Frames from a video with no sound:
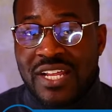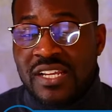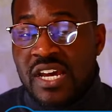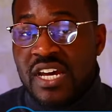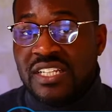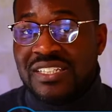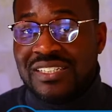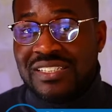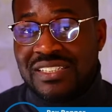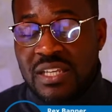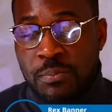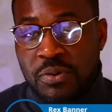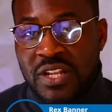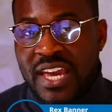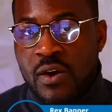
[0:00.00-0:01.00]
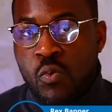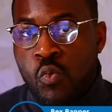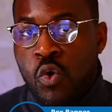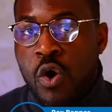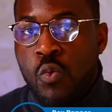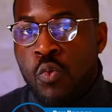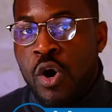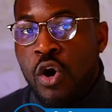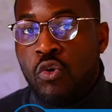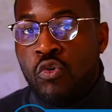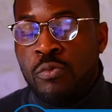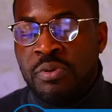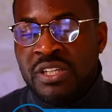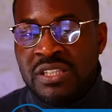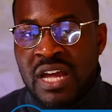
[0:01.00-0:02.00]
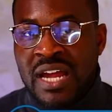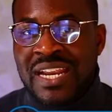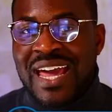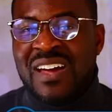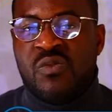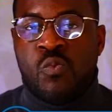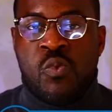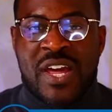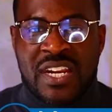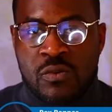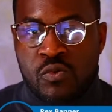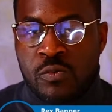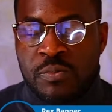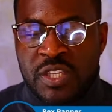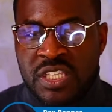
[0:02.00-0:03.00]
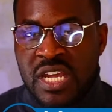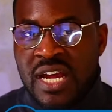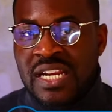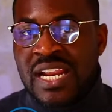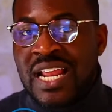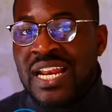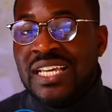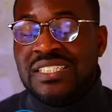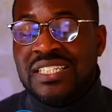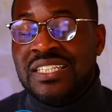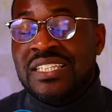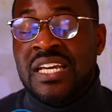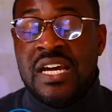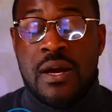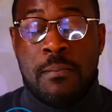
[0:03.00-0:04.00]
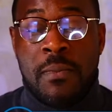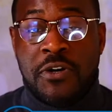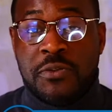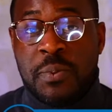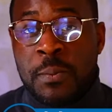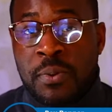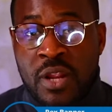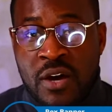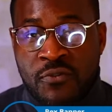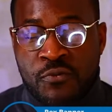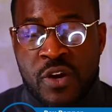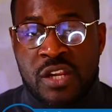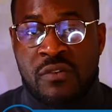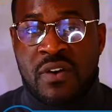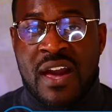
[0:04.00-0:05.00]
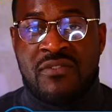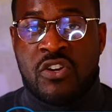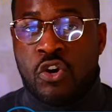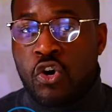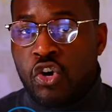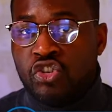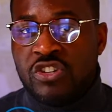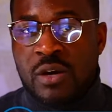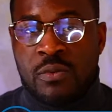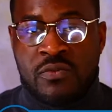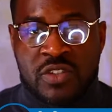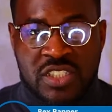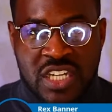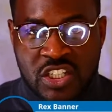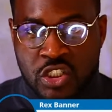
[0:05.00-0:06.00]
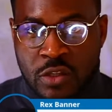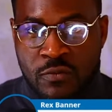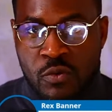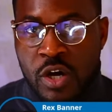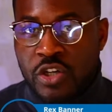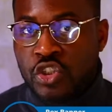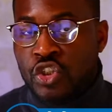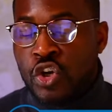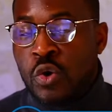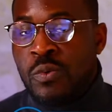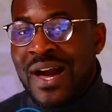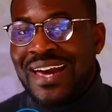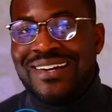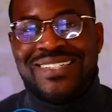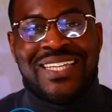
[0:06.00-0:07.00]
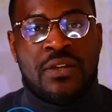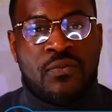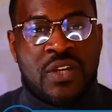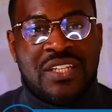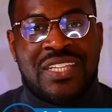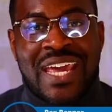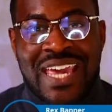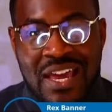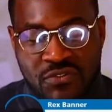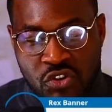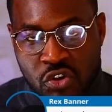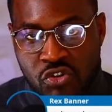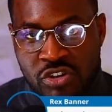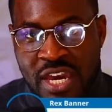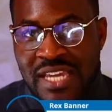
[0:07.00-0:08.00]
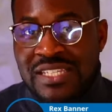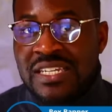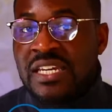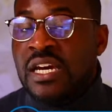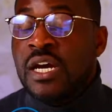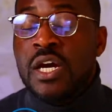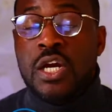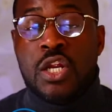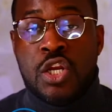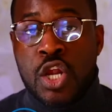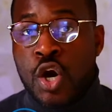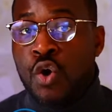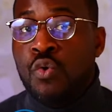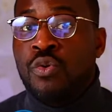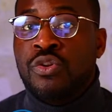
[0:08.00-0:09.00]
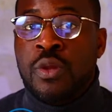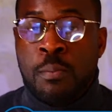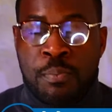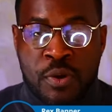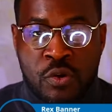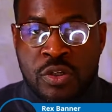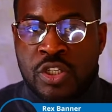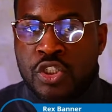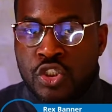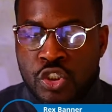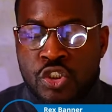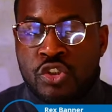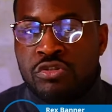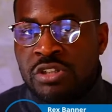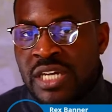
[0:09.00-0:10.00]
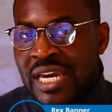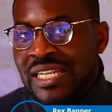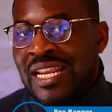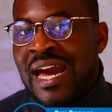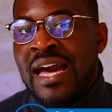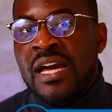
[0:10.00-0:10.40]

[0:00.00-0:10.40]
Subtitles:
to stipulate what work will be done and when it will be done. Now listen, most people are afraid of having a contract with a schedule of works. You know why? Because they think they have to create it. No, the builder should create that